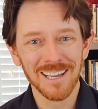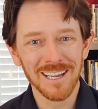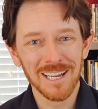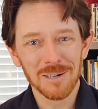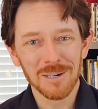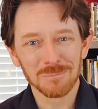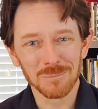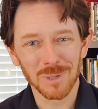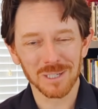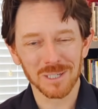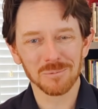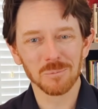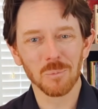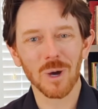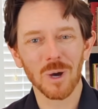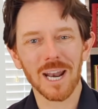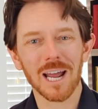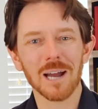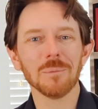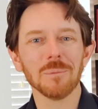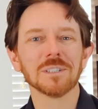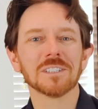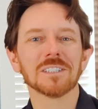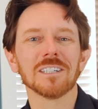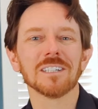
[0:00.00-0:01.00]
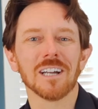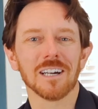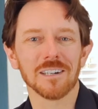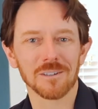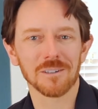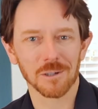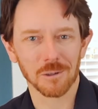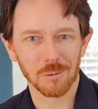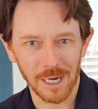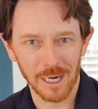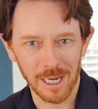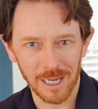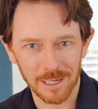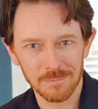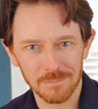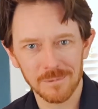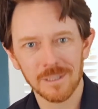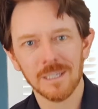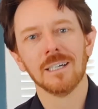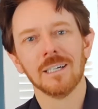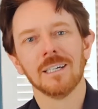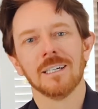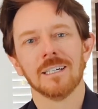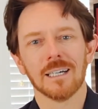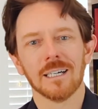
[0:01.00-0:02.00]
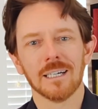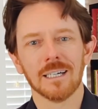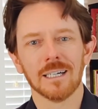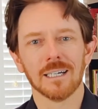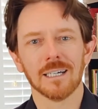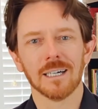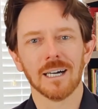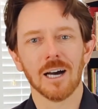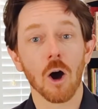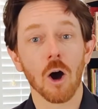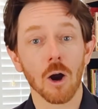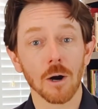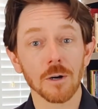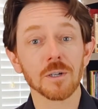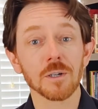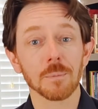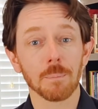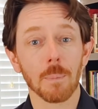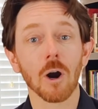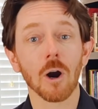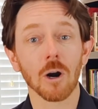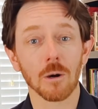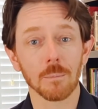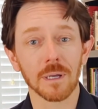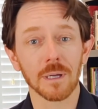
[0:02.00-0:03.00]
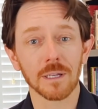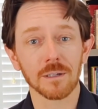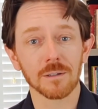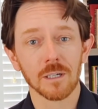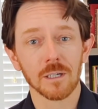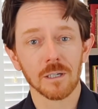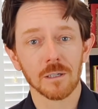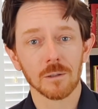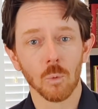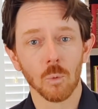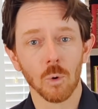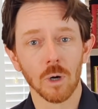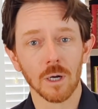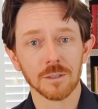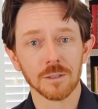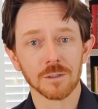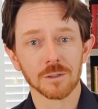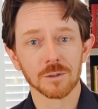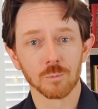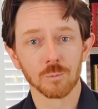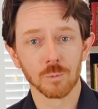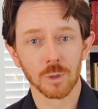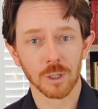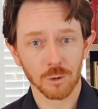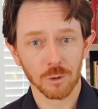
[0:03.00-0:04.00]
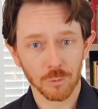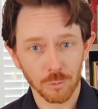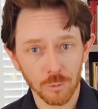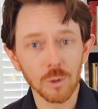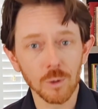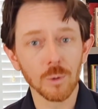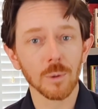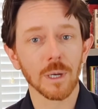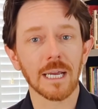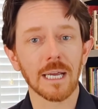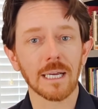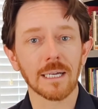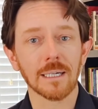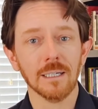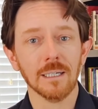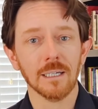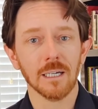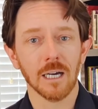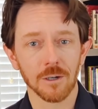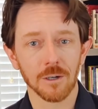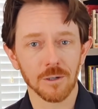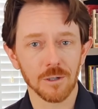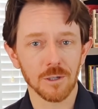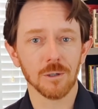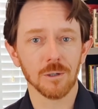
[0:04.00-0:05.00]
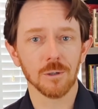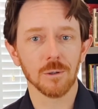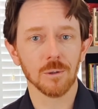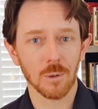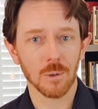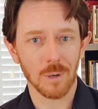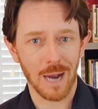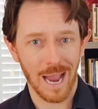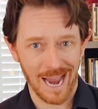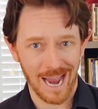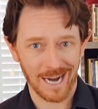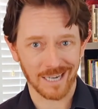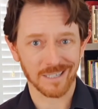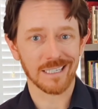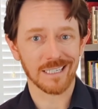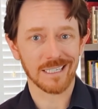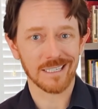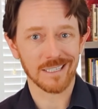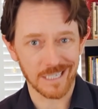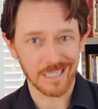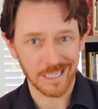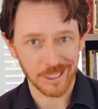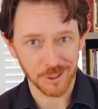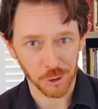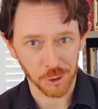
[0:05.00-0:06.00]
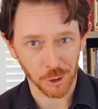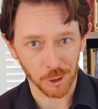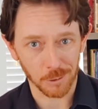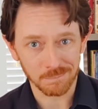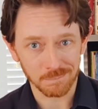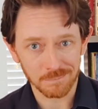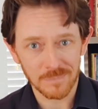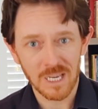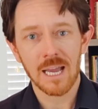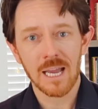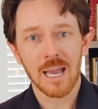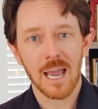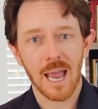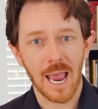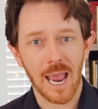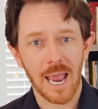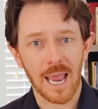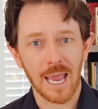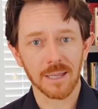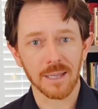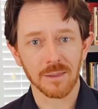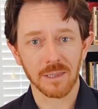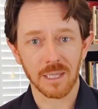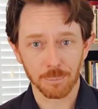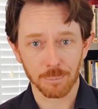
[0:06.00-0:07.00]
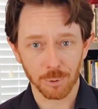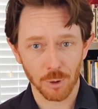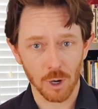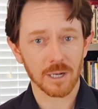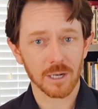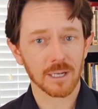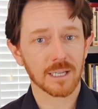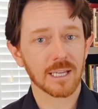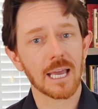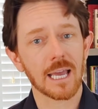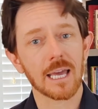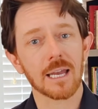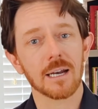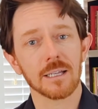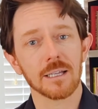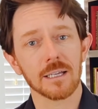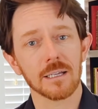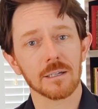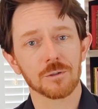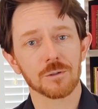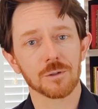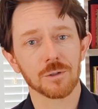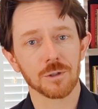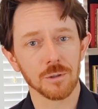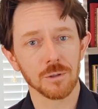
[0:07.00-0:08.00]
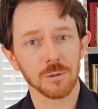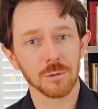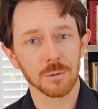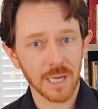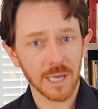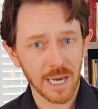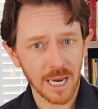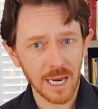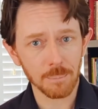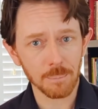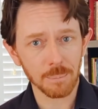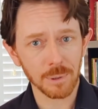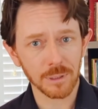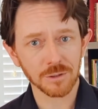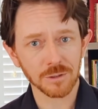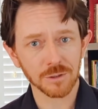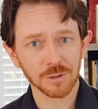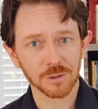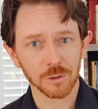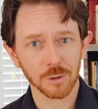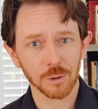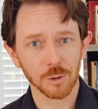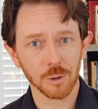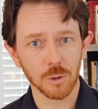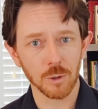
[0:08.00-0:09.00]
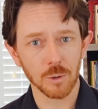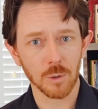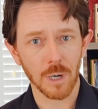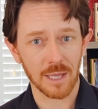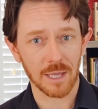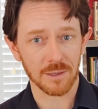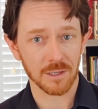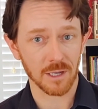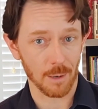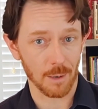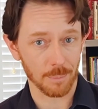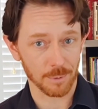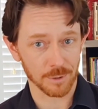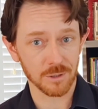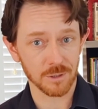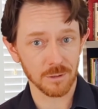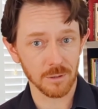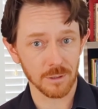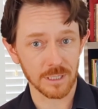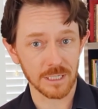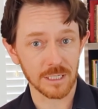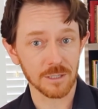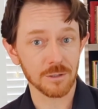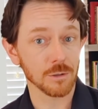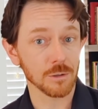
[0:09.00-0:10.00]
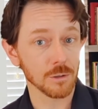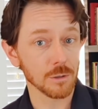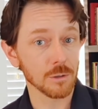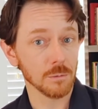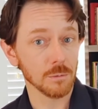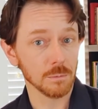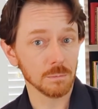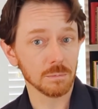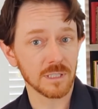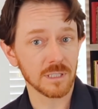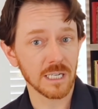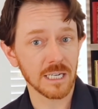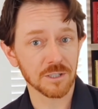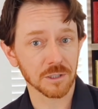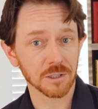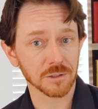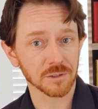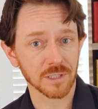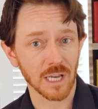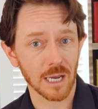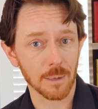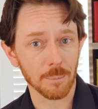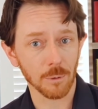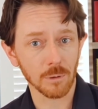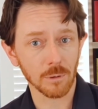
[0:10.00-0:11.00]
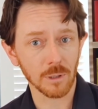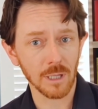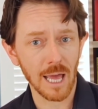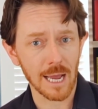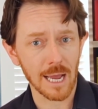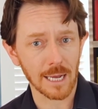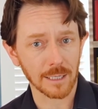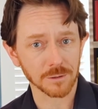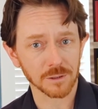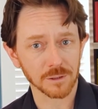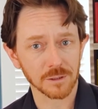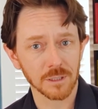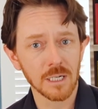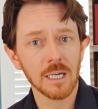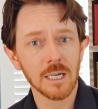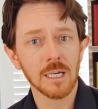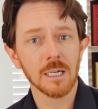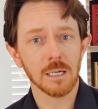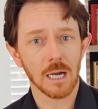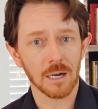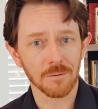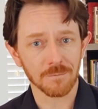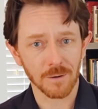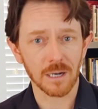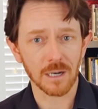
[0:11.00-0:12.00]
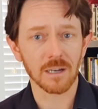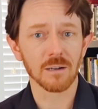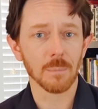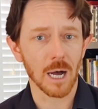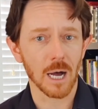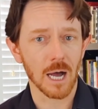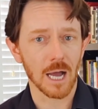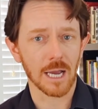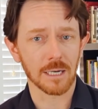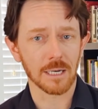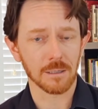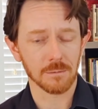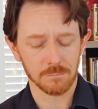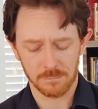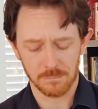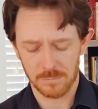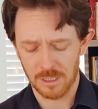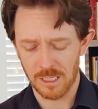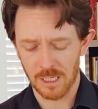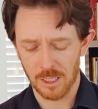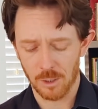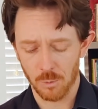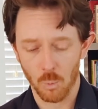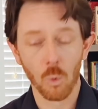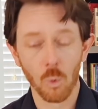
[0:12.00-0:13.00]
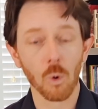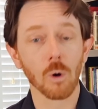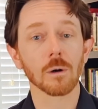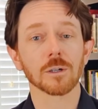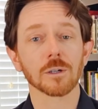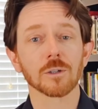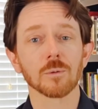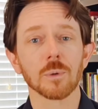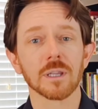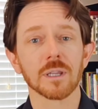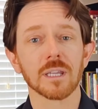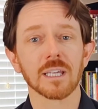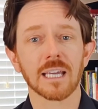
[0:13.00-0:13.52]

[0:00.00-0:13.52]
When I was in undergrad, our department was recruiting a new acting teacher. And they brought a candidate to campus who had the opportunity to teach a sample class. A friend of mine worked with the